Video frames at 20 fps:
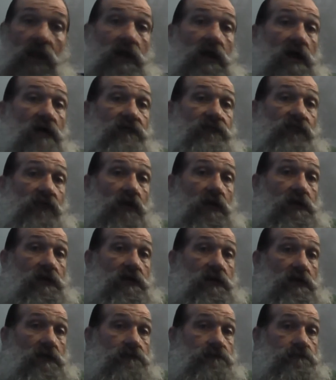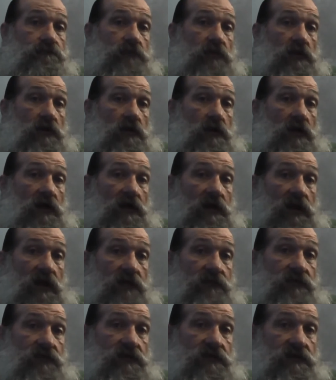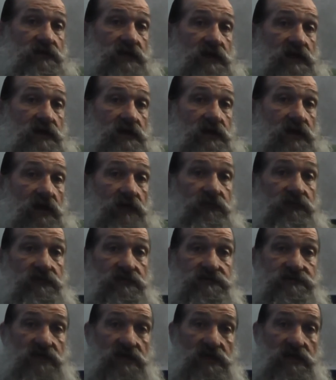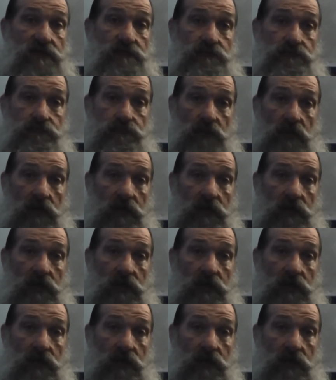I got for right now. I gave you the date, I gave you the time.